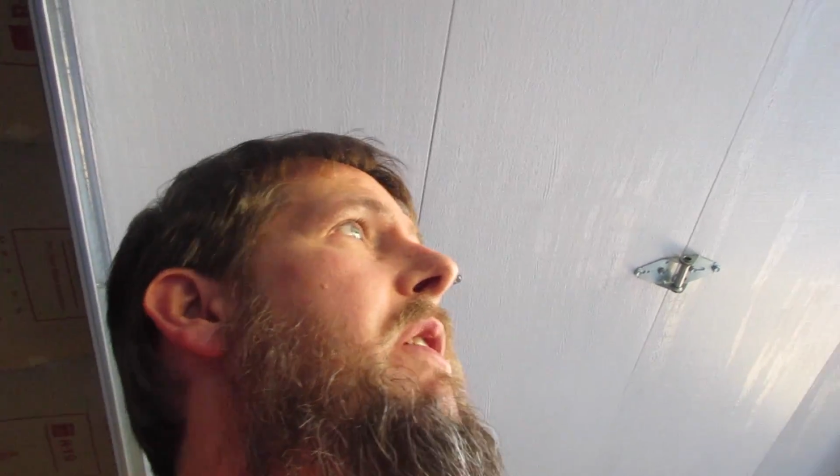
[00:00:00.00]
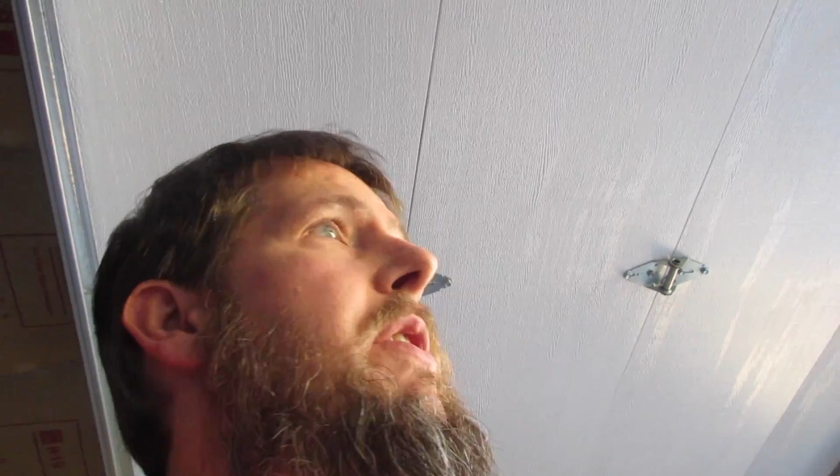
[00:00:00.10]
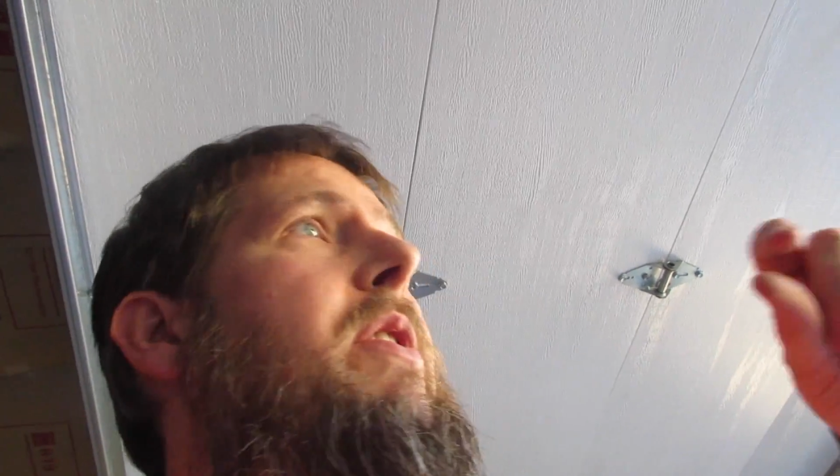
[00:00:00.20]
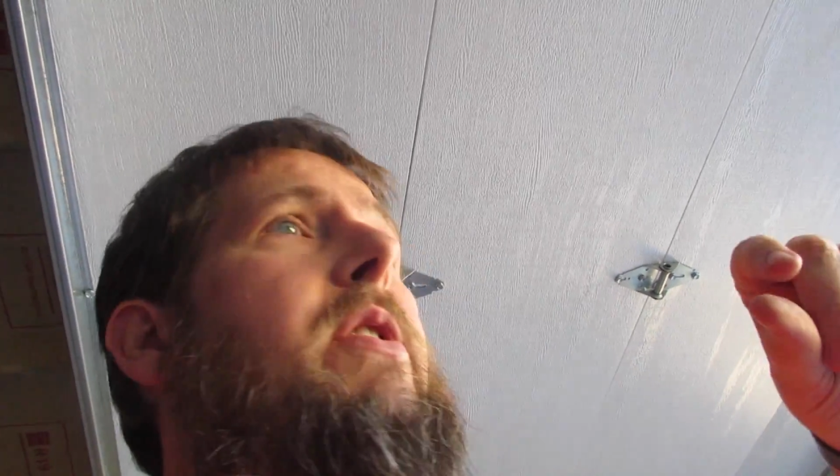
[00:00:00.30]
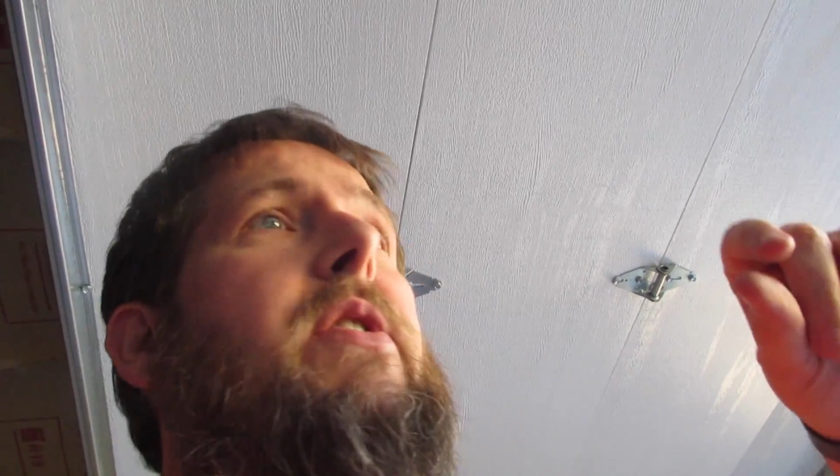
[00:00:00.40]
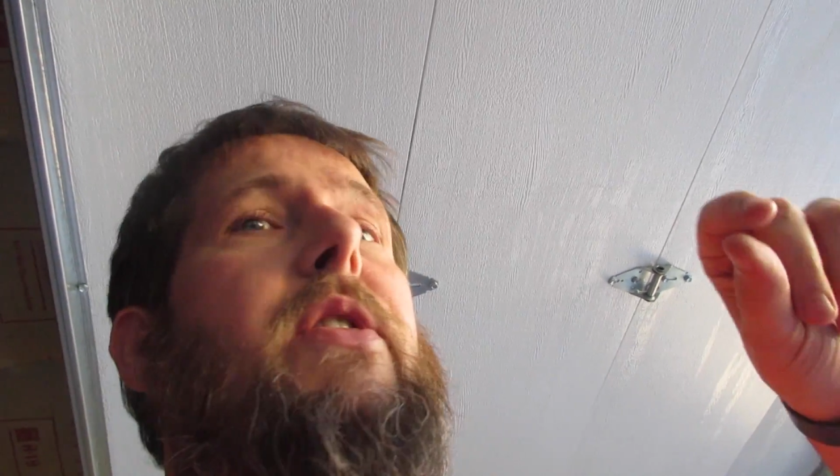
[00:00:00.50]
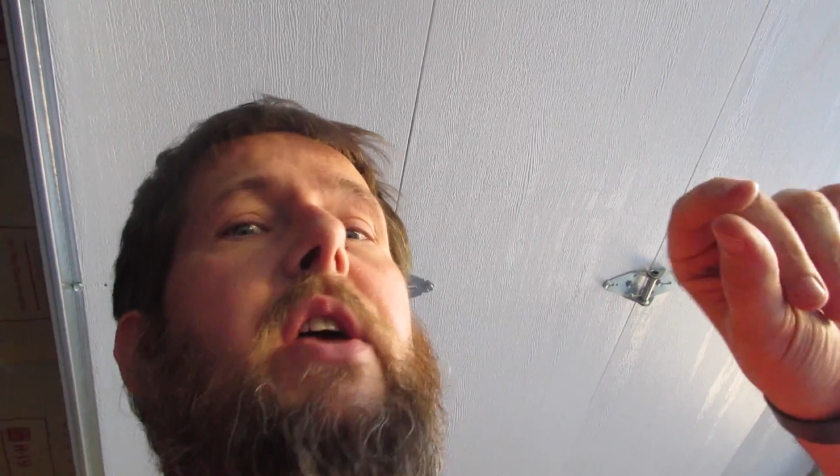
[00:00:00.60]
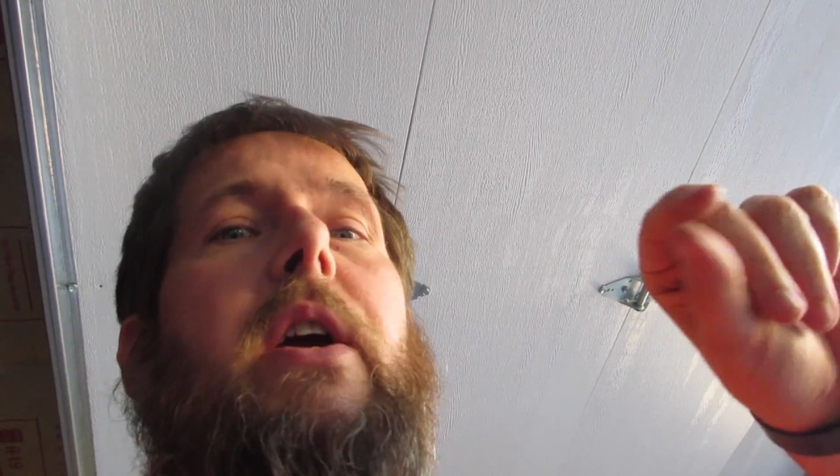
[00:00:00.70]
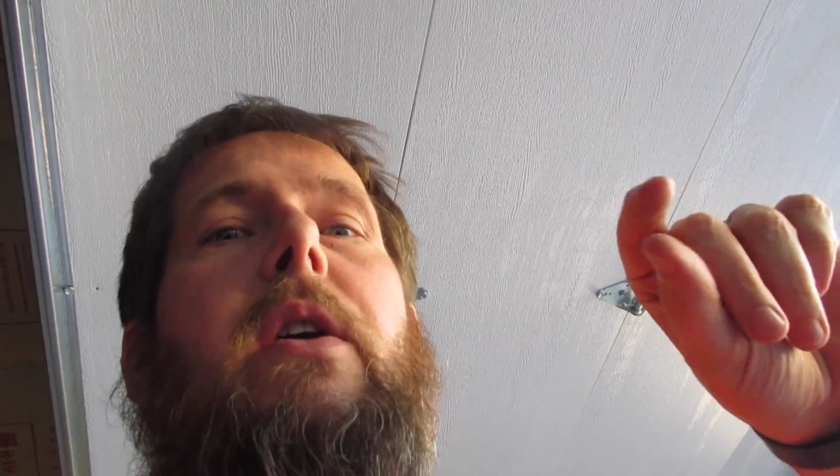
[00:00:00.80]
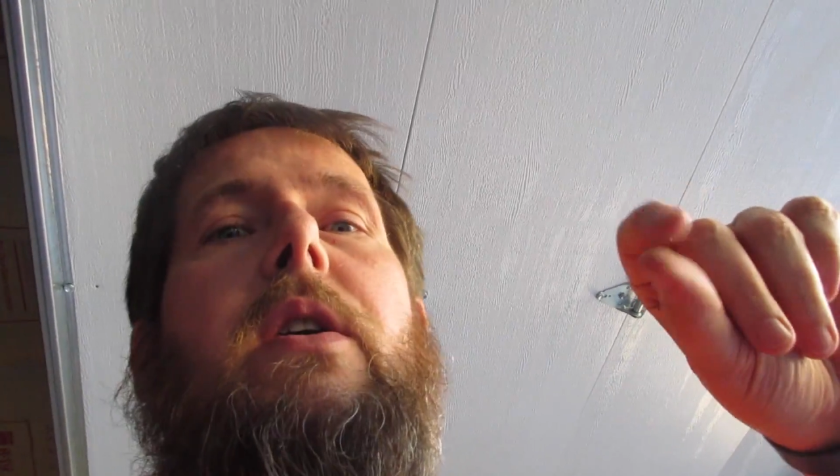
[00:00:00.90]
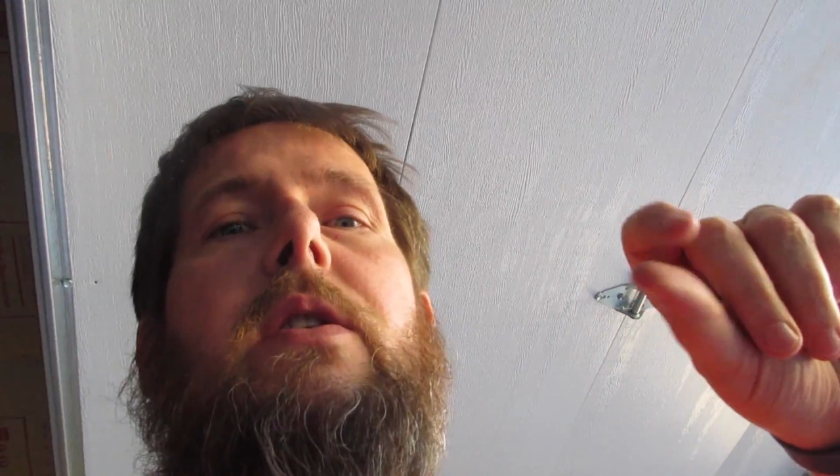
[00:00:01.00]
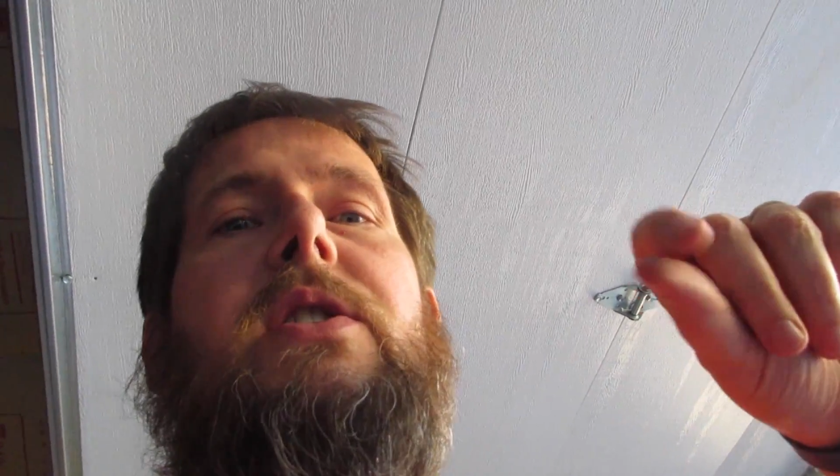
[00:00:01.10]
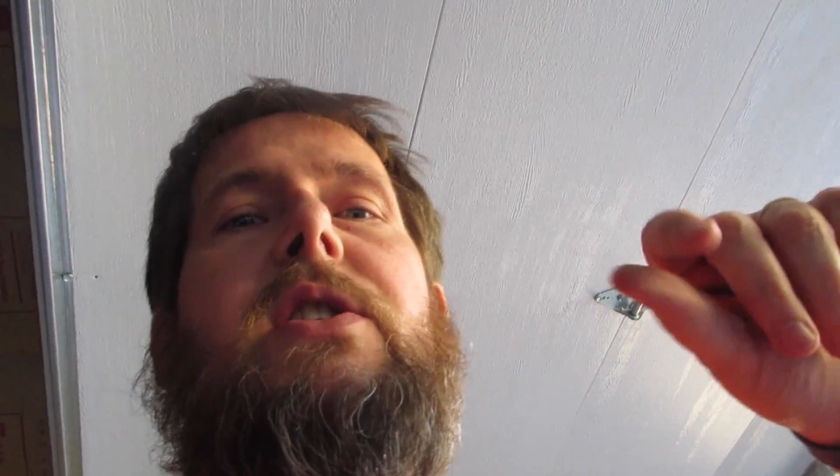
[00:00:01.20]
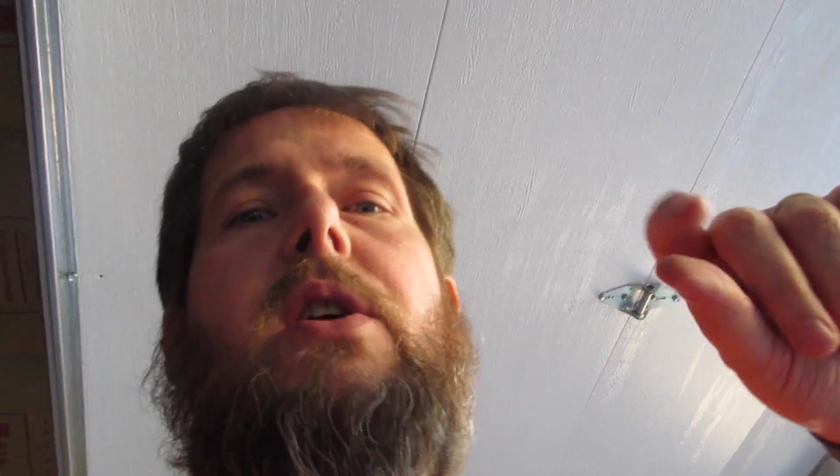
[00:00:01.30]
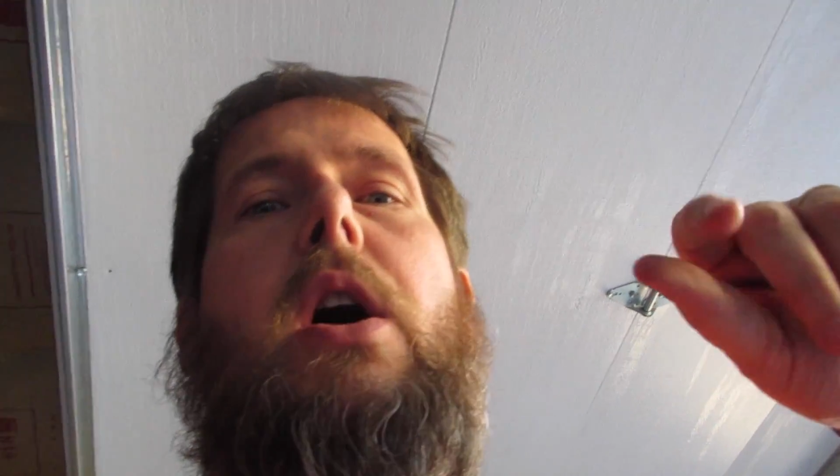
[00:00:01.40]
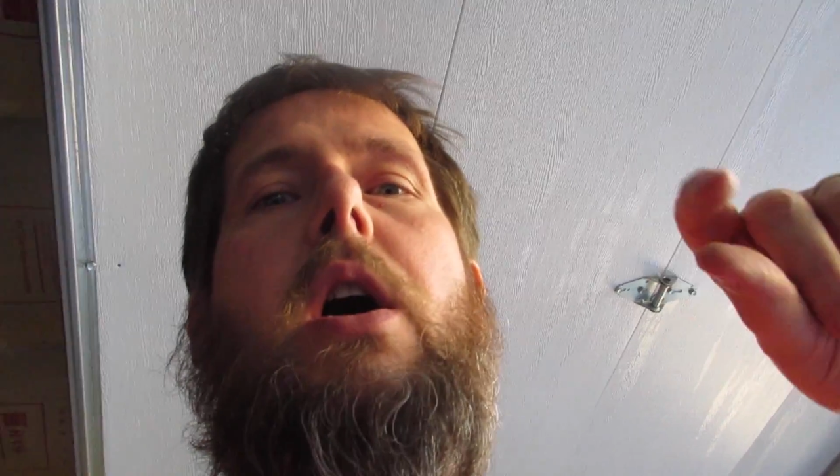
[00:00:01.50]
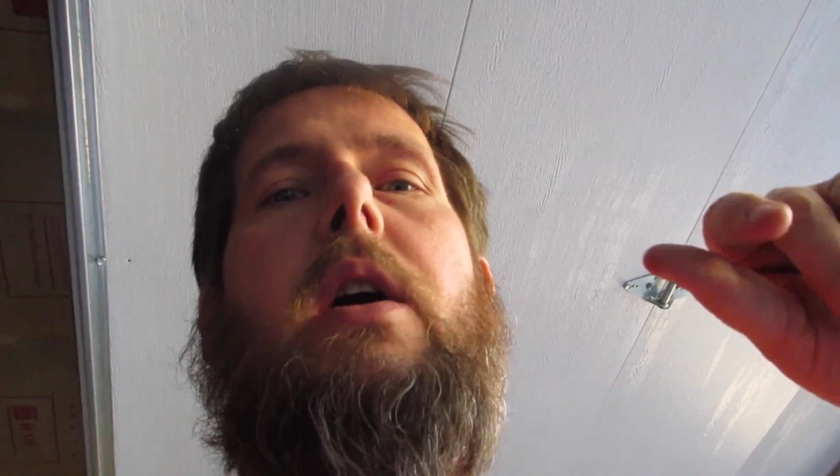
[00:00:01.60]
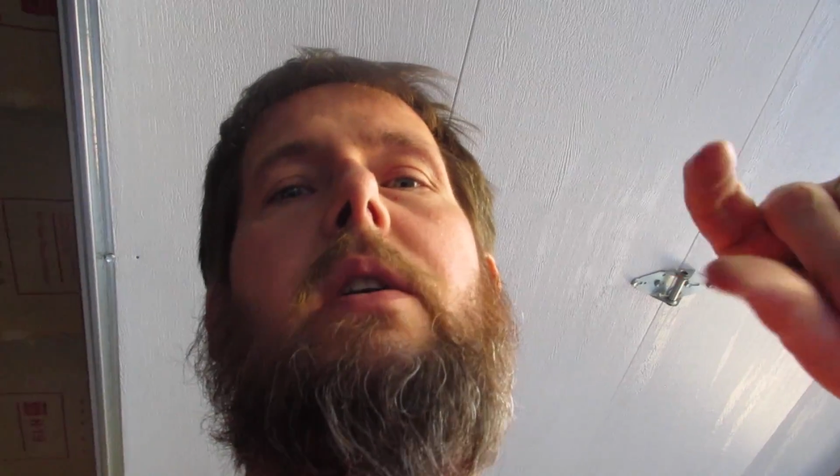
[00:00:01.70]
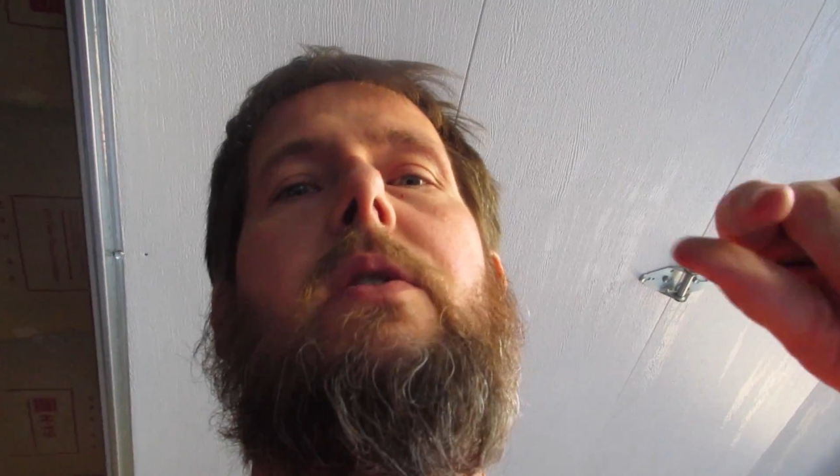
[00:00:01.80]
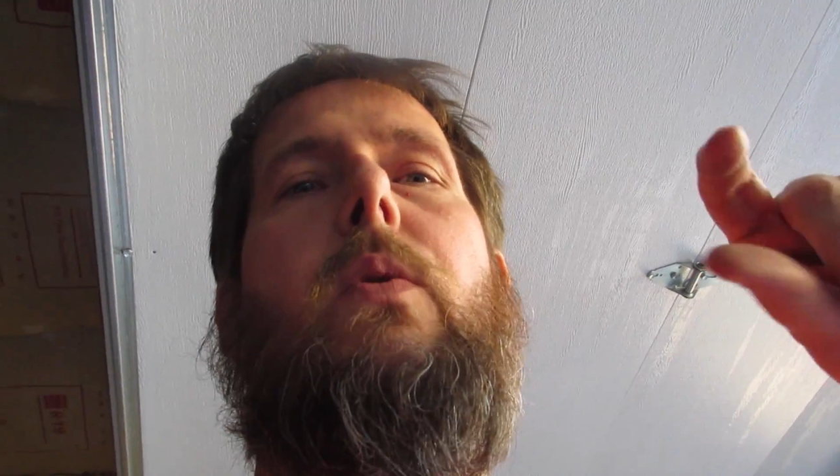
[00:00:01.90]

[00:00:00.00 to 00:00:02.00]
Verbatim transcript: thicker stalked